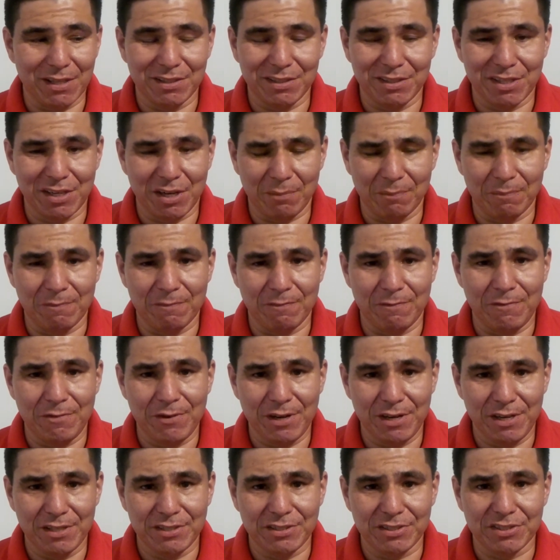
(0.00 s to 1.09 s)
I'm
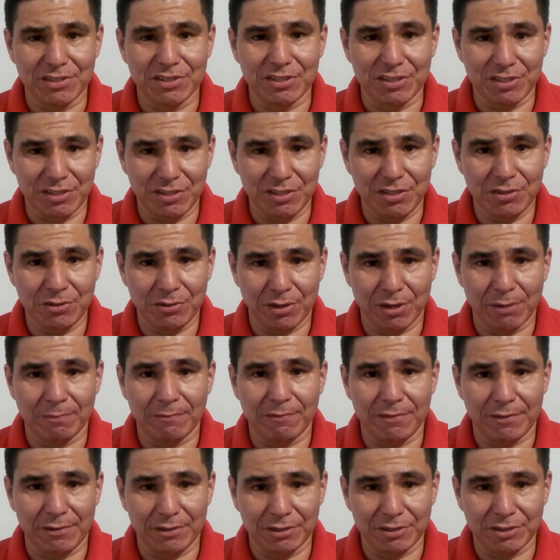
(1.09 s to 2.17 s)
really sincere, I'm
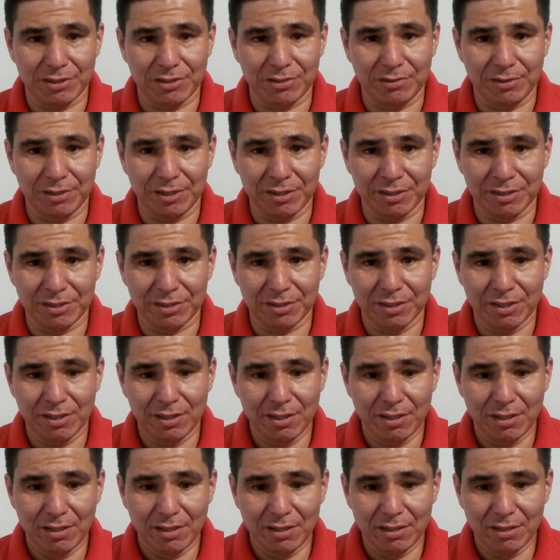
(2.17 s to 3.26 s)
really serious,
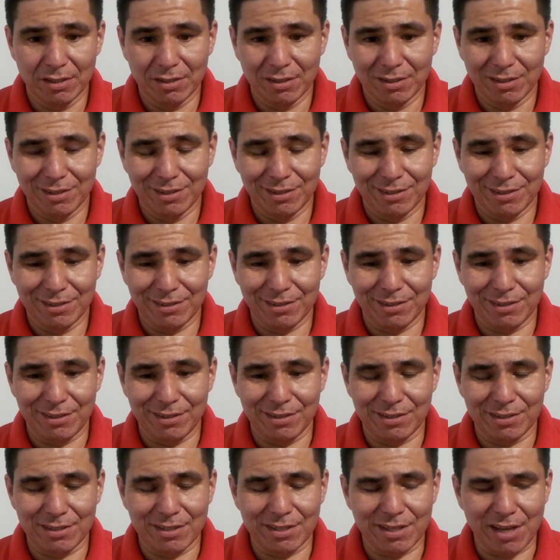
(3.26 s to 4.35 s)

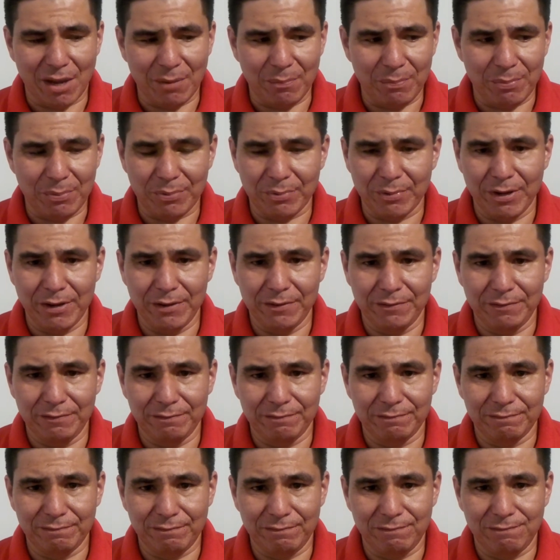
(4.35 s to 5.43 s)
and then I prayed
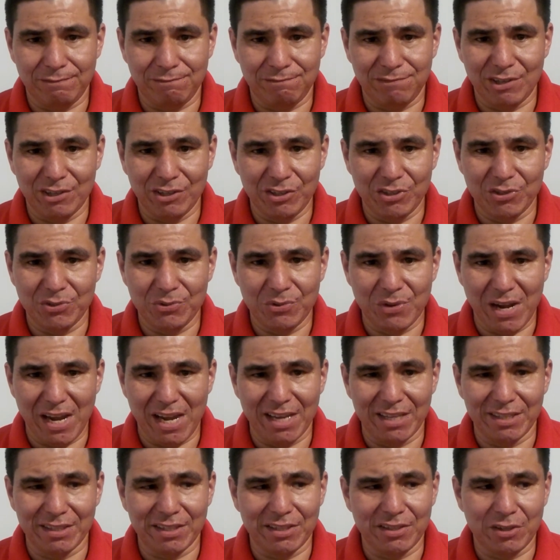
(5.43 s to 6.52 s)
for you.
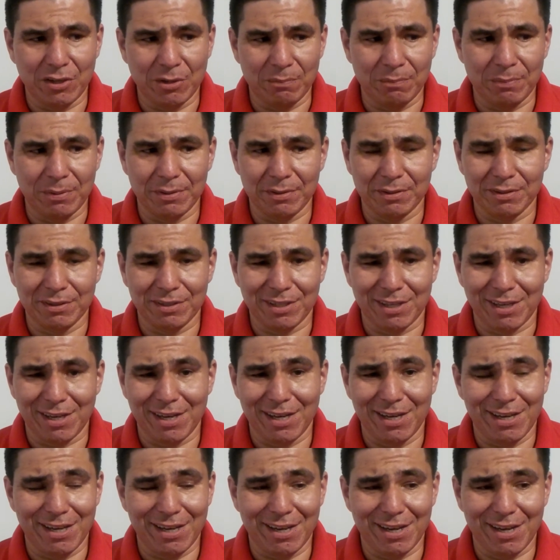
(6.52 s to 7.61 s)
Ended up,
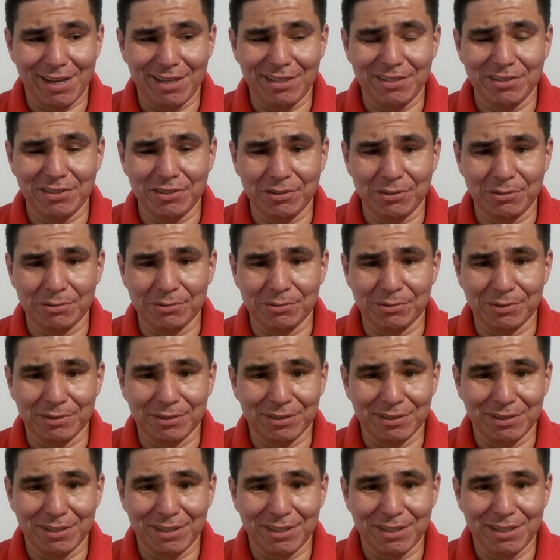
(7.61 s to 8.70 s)
I know
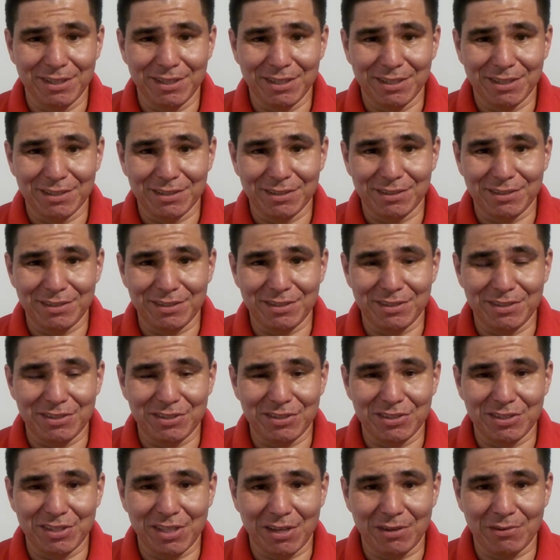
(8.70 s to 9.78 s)
this is
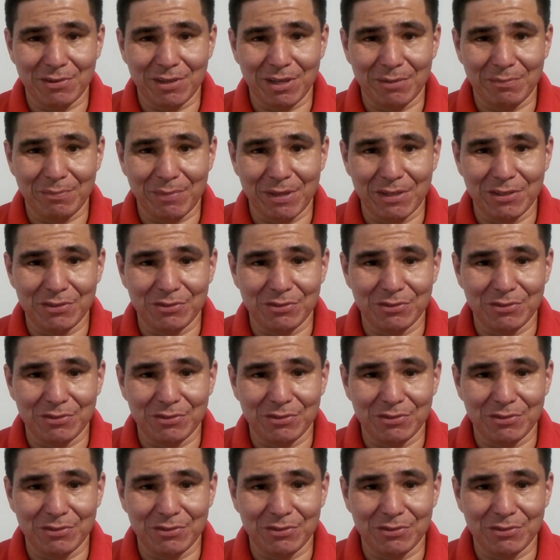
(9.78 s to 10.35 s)
not like my